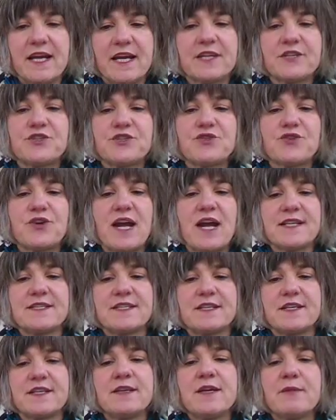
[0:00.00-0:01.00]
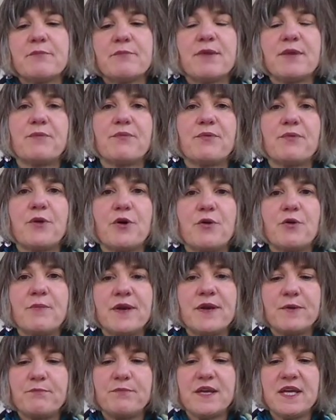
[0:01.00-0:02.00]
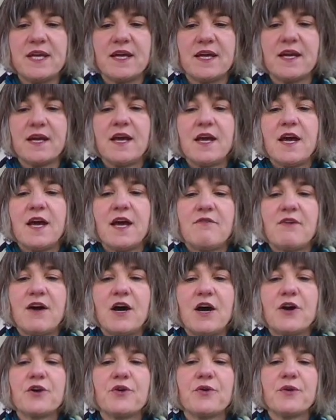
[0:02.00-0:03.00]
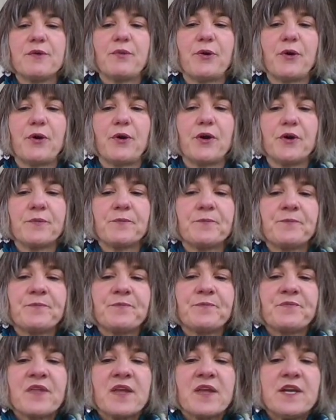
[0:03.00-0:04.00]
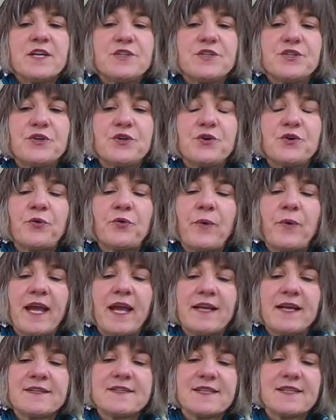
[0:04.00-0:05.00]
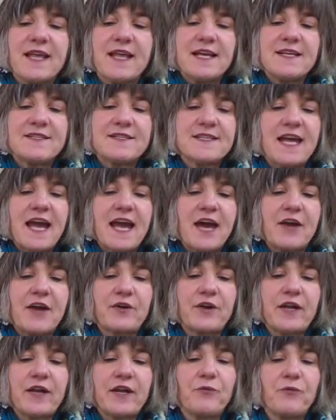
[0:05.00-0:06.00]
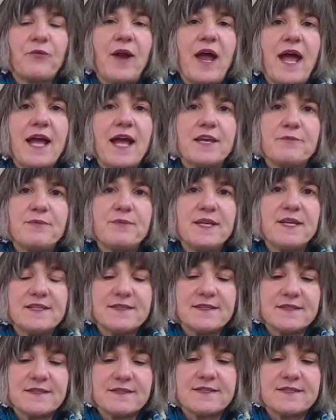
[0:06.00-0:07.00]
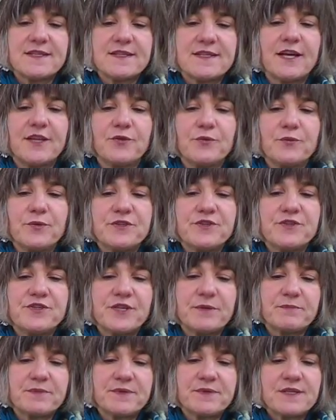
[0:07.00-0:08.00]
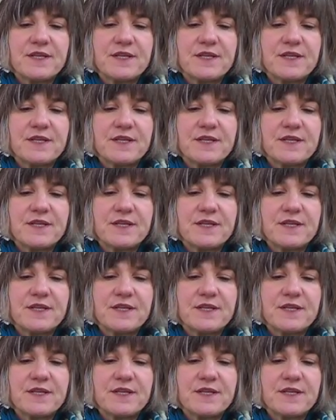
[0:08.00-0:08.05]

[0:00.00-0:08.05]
extracted by the probing beak of a hungry bird. 2 wings lay scattered in ragged pieces on the wood chips.